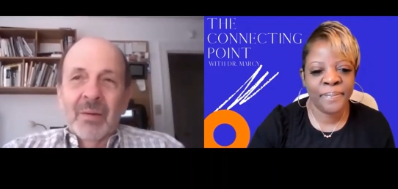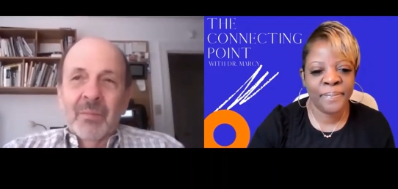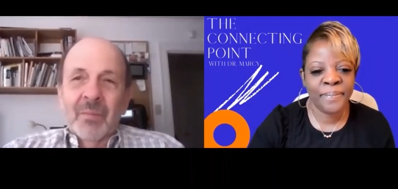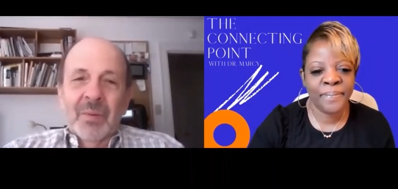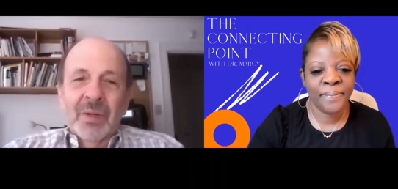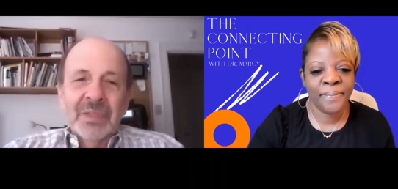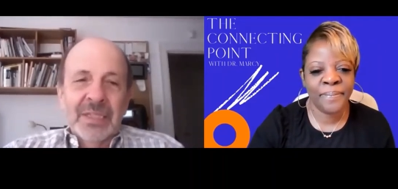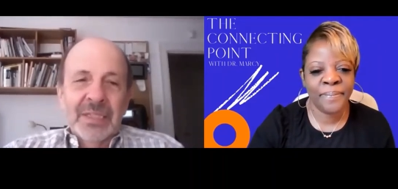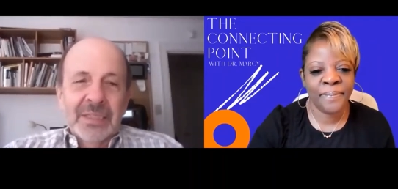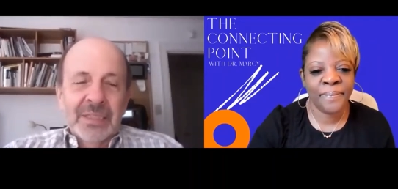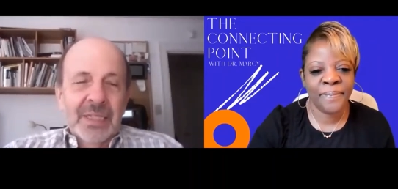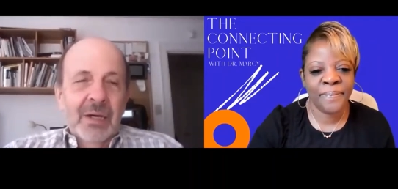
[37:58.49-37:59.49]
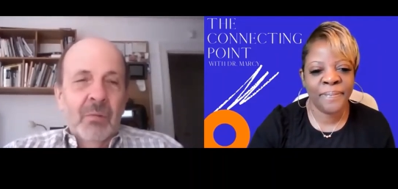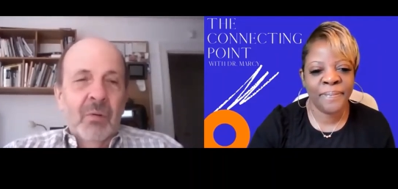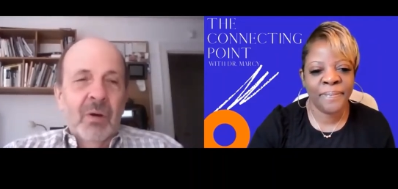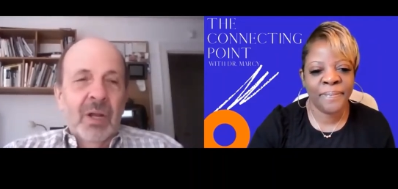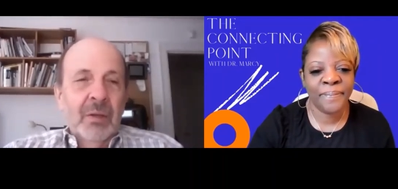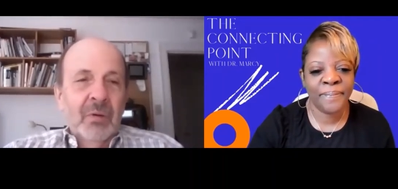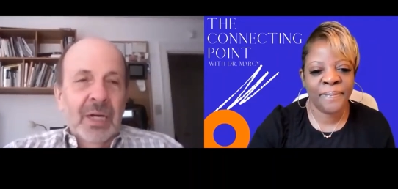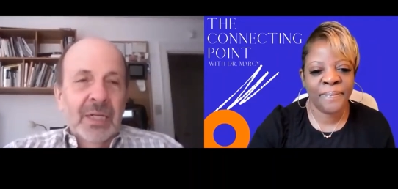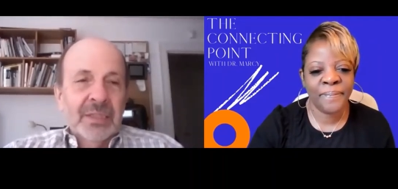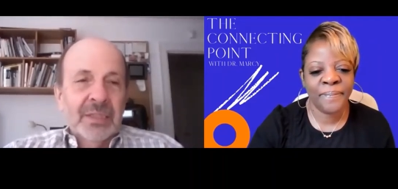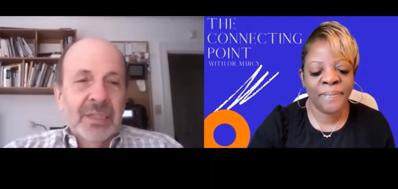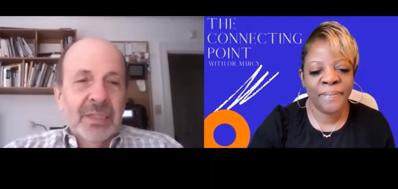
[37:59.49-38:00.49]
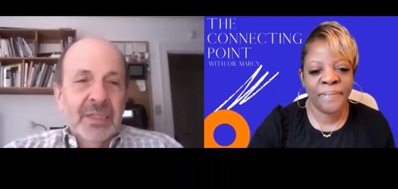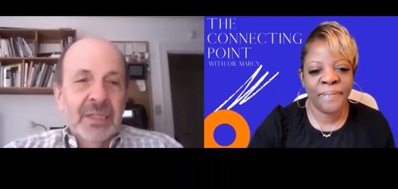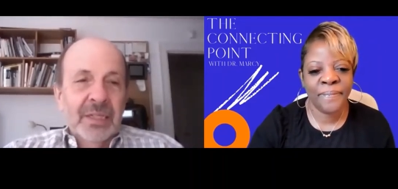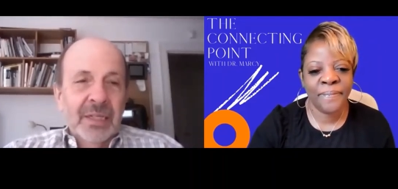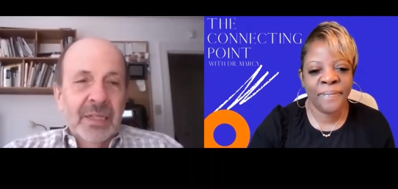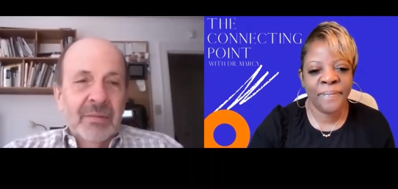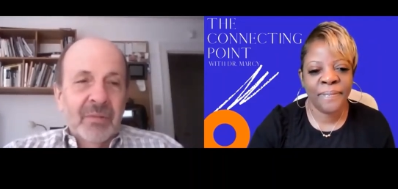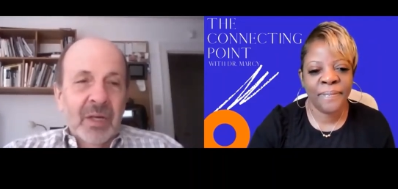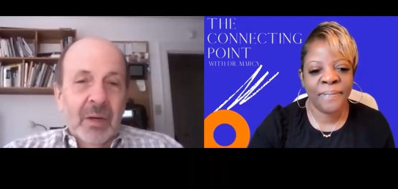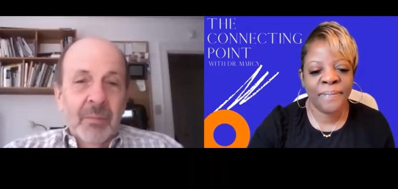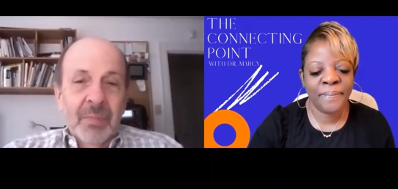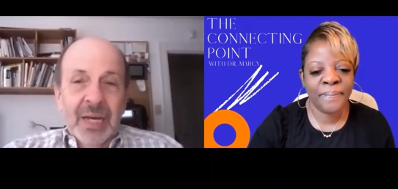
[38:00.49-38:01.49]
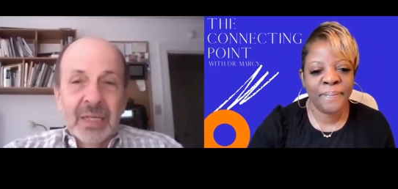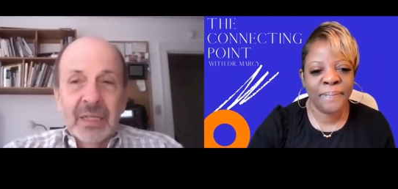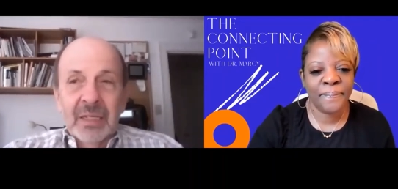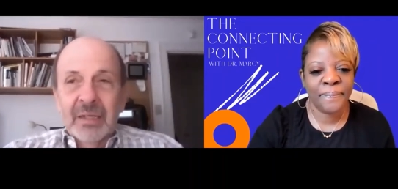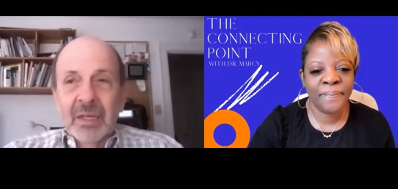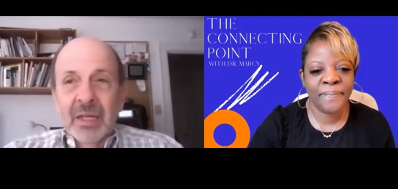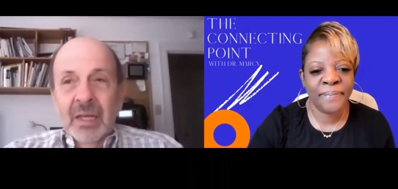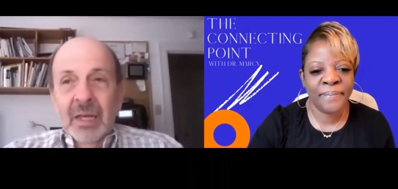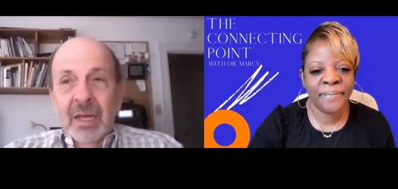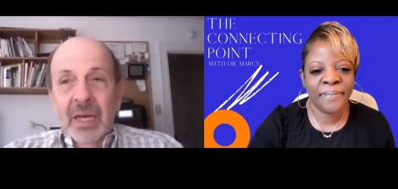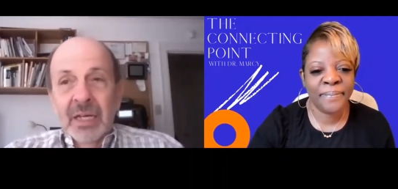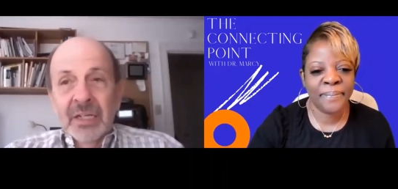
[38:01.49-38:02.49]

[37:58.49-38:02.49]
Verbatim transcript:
Speaker 1: but they did that while they were out there, and then they come back and and